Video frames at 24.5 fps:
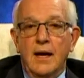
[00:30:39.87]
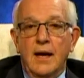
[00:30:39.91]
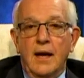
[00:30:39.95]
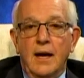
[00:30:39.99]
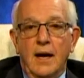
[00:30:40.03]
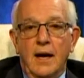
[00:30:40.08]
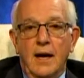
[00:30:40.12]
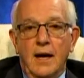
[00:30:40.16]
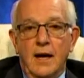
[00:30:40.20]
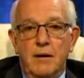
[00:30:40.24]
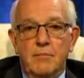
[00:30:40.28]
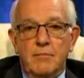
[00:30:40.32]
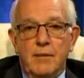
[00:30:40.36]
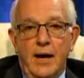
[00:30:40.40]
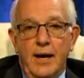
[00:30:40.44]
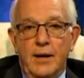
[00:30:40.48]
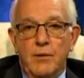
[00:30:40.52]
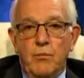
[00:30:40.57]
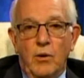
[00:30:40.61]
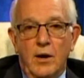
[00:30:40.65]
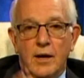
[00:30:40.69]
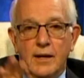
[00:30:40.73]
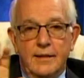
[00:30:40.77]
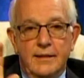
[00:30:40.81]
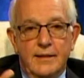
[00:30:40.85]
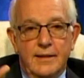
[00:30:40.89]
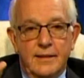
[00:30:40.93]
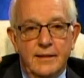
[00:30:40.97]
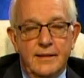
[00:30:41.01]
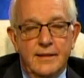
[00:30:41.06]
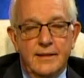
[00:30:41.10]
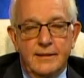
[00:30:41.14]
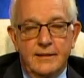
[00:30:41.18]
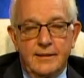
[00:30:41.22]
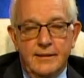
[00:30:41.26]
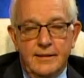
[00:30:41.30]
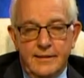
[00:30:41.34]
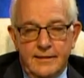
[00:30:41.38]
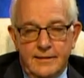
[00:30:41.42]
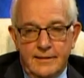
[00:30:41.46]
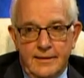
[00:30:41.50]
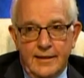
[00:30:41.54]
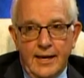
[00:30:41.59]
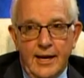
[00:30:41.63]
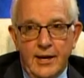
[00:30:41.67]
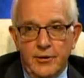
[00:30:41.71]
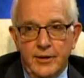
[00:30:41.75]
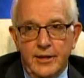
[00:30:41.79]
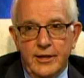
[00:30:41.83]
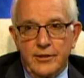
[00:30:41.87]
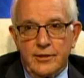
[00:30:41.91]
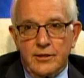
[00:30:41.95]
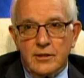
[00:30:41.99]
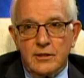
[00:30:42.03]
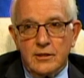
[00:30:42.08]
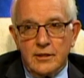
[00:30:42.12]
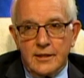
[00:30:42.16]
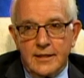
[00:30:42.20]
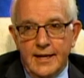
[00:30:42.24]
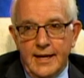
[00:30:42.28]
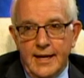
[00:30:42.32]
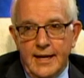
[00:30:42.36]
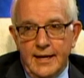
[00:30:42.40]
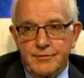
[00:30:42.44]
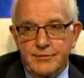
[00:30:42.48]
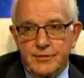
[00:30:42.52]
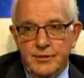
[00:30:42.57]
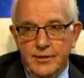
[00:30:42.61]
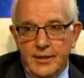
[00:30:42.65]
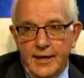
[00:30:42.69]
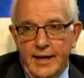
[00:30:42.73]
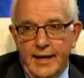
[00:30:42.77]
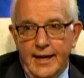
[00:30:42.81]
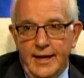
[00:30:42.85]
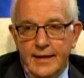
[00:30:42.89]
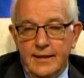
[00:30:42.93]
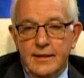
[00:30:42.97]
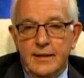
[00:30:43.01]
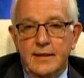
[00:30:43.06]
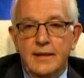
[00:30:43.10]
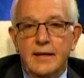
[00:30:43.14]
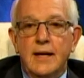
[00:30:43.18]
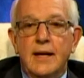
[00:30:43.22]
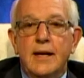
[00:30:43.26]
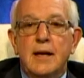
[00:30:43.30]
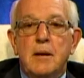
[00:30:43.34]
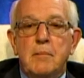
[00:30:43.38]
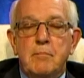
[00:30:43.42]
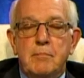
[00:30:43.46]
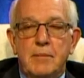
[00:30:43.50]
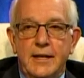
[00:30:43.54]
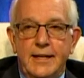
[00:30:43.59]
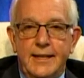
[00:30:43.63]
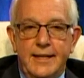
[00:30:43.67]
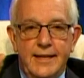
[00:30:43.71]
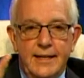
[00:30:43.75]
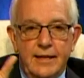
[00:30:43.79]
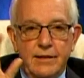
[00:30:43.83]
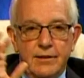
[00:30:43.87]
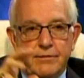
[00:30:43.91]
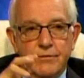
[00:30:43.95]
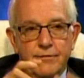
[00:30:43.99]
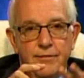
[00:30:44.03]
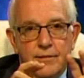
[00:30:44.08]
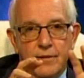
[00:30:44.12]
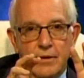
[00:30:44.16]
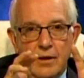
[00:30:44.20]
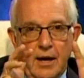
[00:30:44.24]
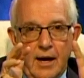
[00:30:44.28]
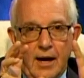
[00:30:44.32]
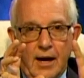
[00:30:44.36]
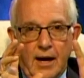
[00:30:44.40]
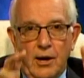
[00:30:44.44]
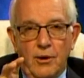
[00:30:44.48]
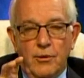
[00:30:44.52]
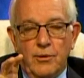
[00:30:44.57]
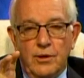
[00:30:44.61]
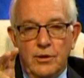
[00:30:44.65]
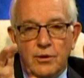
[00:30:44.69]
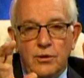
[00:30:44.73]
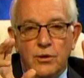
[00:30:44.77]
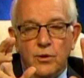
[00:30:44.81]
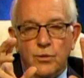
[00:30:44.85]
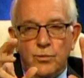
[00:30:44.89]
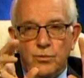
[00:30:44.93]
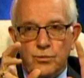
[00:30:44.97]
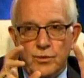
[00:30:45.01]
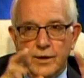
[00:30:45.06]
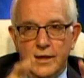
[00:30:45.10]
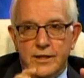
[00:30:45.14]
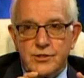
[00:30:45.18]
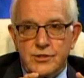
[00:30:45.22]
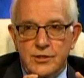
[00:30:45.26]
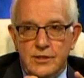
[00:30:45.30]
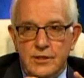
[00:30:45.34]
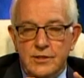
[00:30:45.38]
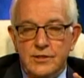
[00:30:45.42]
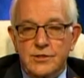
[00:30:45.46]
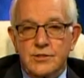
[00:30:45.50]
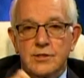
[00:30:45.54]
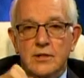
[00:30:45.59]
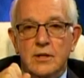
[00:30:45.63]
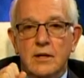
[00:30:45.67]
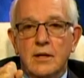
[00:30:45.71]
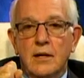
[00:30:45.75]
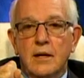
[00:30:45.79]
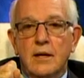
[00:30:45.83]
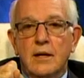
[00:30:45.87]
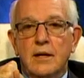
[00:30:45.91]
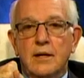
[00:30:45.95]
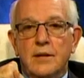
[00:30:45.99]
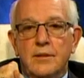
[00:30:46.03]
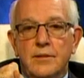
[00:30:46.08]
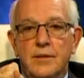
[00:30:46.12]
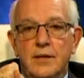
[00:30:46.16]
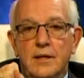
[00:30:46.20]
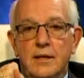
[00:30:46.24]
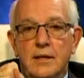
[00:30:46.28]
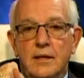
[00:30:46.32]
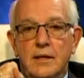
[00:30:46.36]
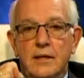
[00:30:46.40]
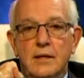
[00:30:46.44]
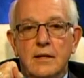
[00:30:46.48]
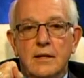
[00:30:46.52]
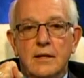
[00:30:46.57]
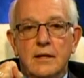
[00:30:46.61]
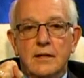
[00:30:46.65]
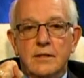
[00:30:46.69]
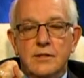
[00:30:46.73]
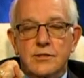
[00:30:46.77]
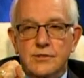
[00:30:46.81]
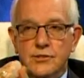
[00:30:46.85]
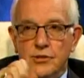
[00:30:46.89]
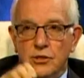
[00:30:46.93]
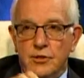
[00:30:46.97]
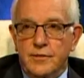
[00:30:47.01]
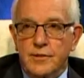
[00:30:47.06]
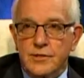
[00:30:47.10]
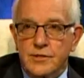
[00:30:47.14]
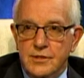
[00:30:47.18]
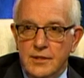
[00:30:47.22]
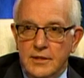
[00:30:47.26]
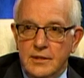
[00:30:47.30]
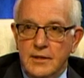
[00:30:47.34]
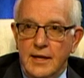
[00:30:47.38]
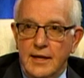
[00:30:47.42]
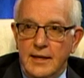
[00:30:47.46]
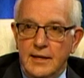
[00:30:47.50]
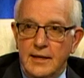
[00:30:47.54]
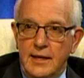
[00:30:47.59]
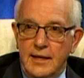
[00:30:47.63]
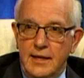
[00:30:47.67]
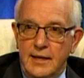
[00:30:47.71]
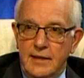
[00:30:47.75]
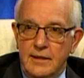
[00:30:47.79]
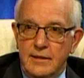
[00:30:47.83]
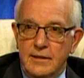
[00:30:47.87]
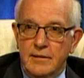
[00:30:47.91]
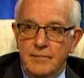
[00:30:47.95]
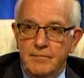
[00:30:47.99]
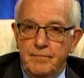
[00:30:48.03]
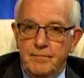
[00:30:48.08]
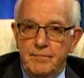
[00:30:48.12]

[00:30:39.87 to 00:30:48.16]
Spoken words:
I want the carrier to look after that, but give our residents the service that they need.